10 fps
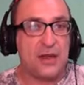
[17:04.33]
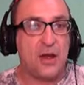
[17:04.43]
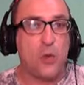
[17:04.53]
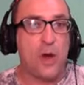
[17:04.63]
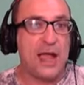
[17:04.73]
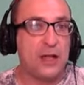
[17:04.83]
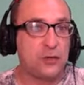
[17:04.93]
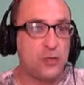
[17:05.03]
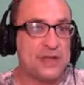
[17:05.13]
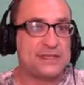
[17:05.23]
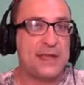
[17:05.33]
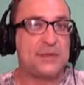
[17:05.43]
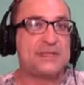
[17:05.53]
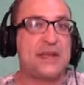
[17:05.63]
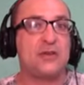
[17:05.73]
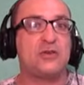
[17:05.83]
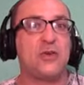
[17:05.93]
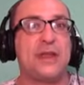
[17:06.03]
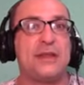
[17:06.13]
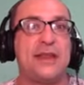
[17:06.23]
a Wild West type of
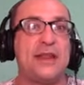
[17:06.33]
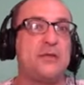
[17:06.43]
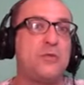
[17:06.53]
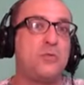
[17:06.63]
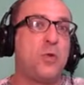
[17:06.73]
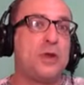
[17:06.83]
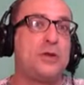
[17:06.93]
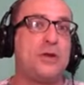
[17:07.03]
territory. And what